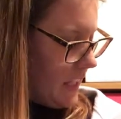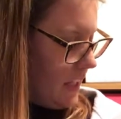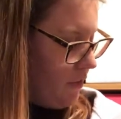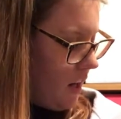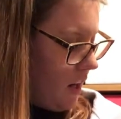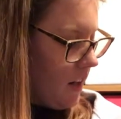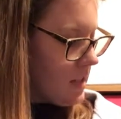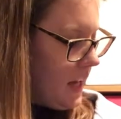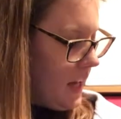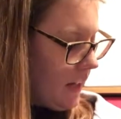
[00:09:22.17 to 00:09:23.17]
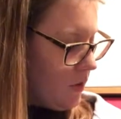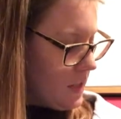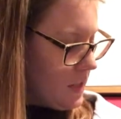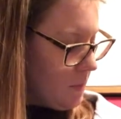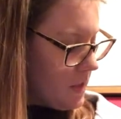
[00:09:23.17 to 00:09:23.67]
Give hugs at
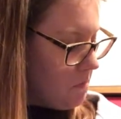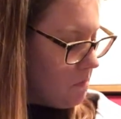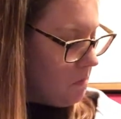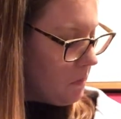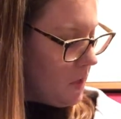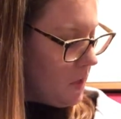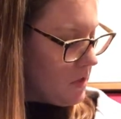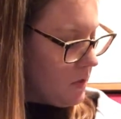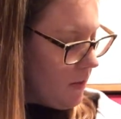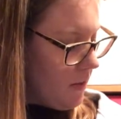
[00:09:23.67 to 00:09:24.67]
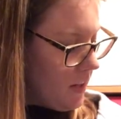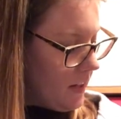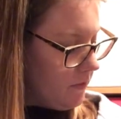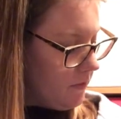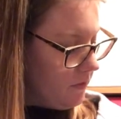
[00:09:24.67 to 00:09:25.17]
Christmas. Mm, can't do that right now.